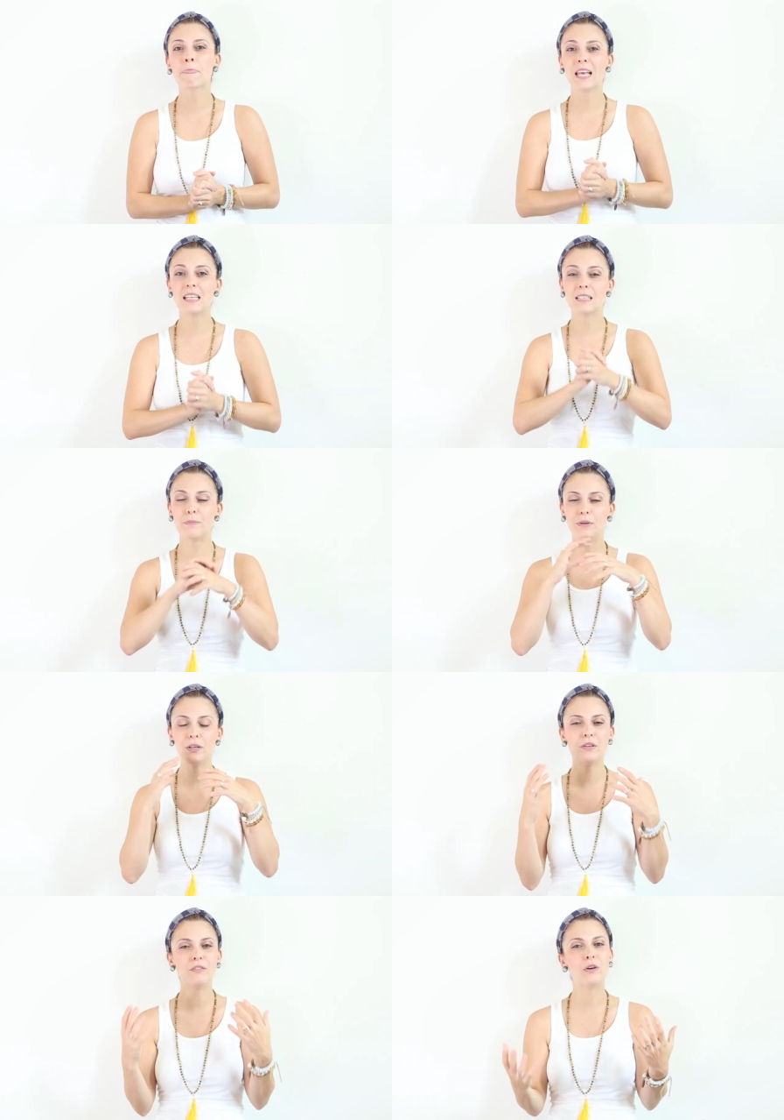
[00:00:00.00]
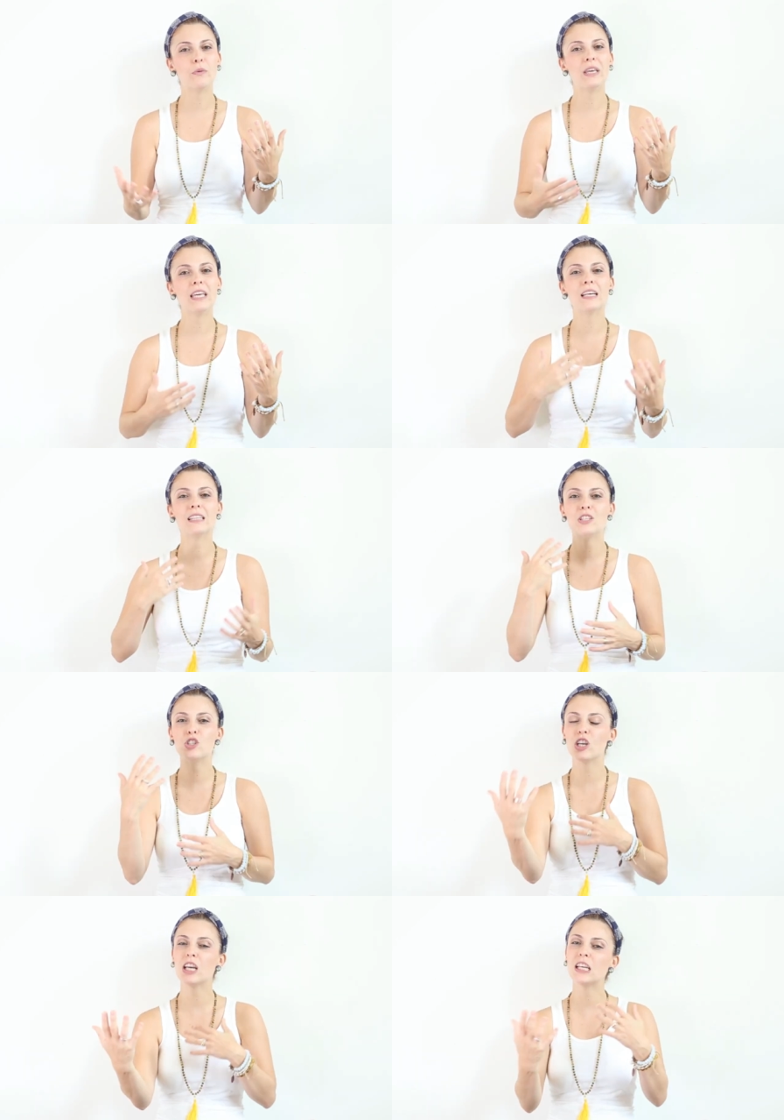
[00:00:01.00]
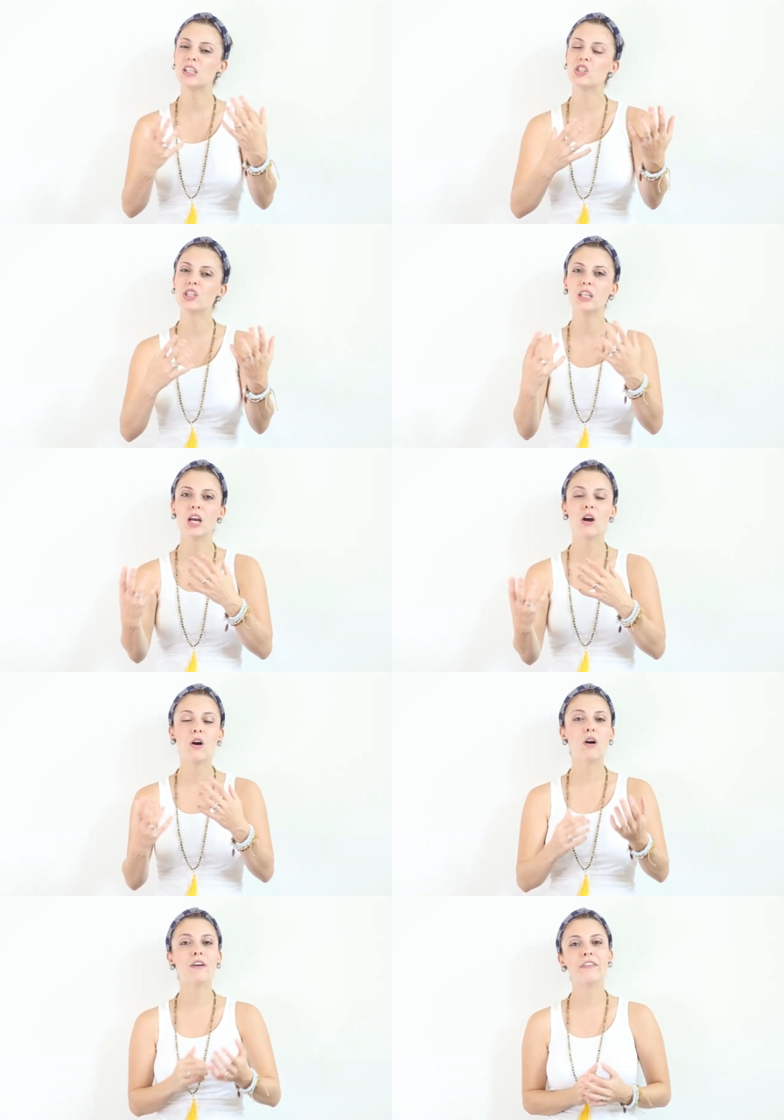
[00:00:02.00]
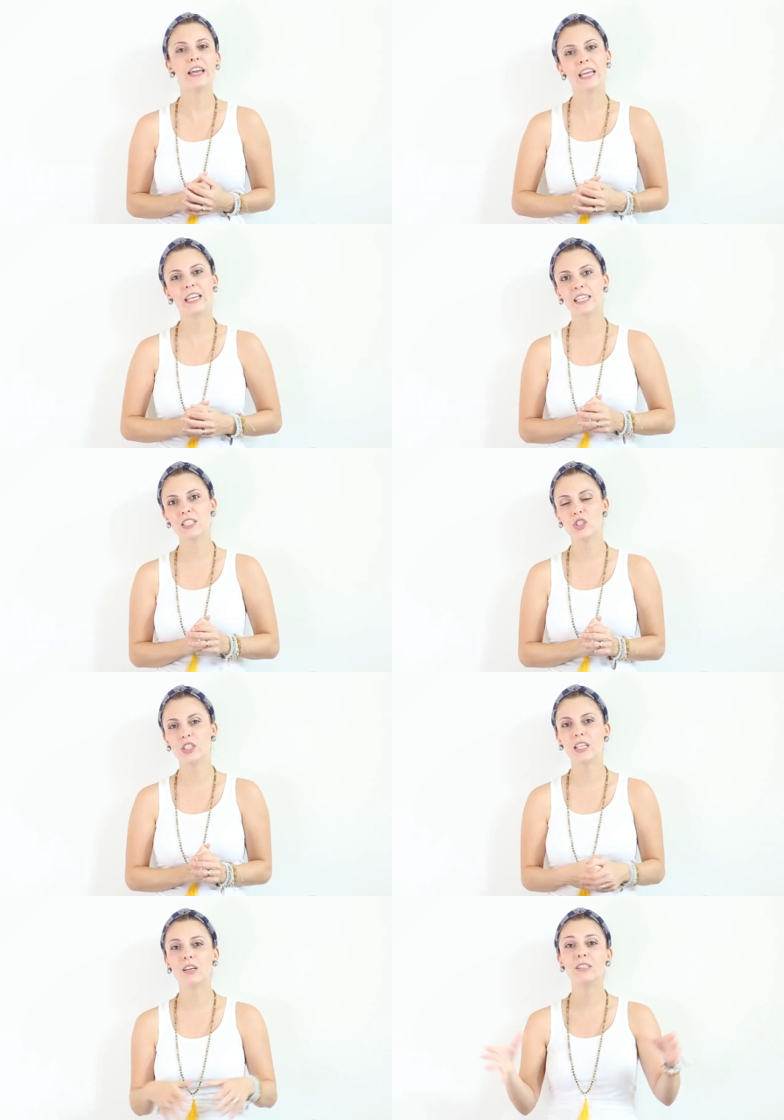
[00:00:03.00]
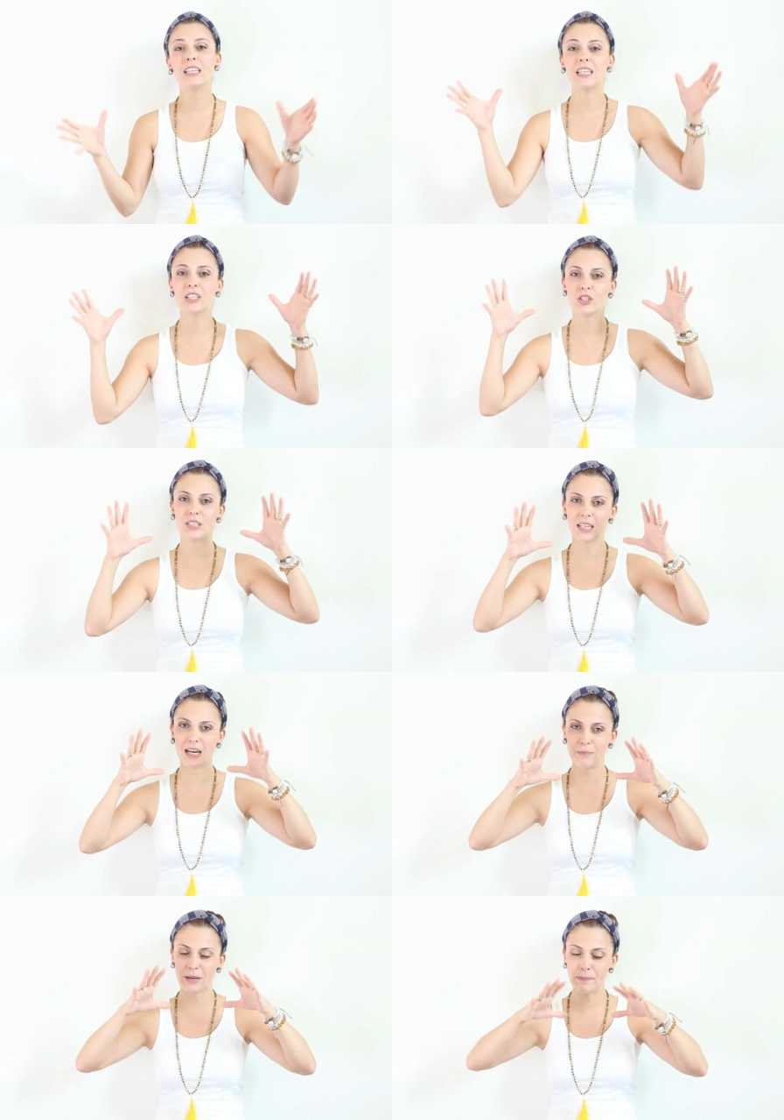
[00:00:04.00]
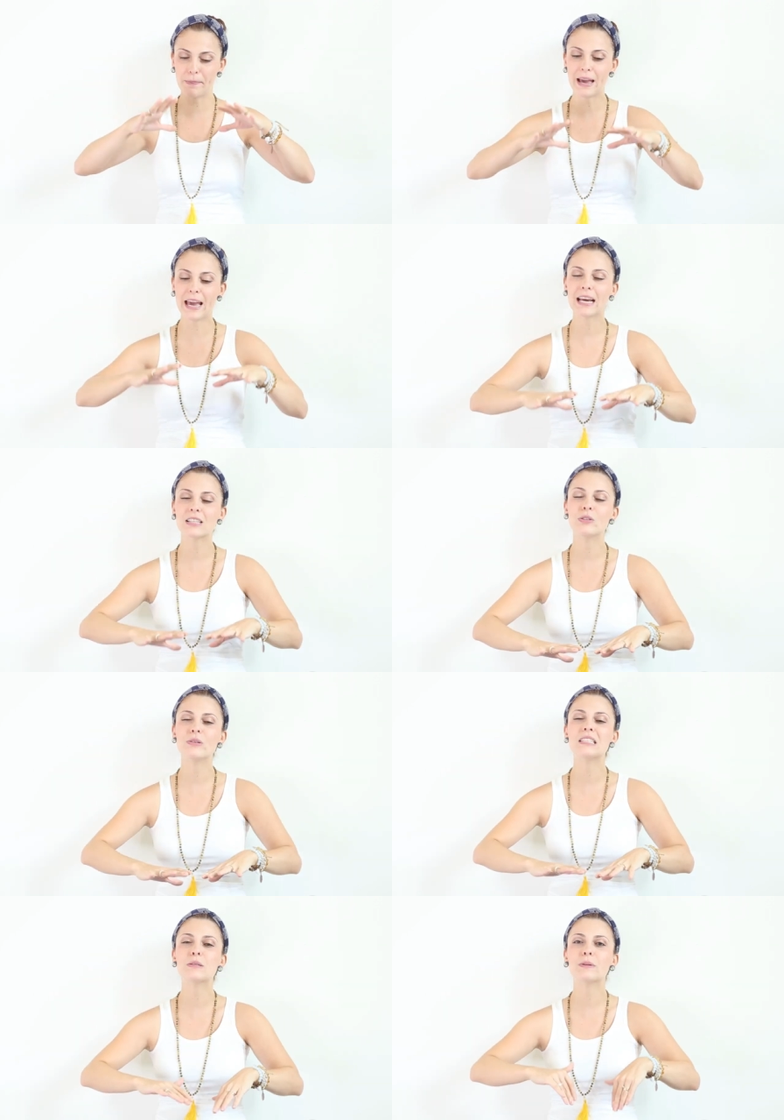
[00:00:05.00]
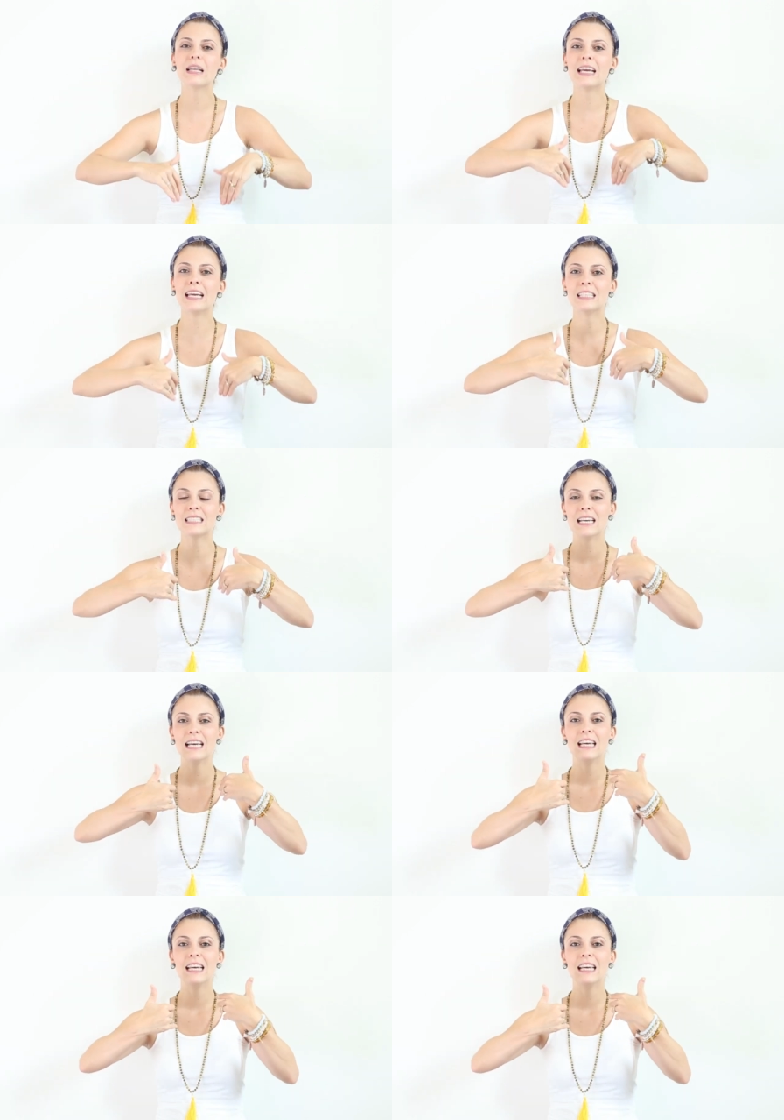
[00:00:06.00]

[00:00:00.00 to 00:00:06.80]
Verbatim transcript: It's a beautiful week, the changing of energy. Now the energy is coming back to its place.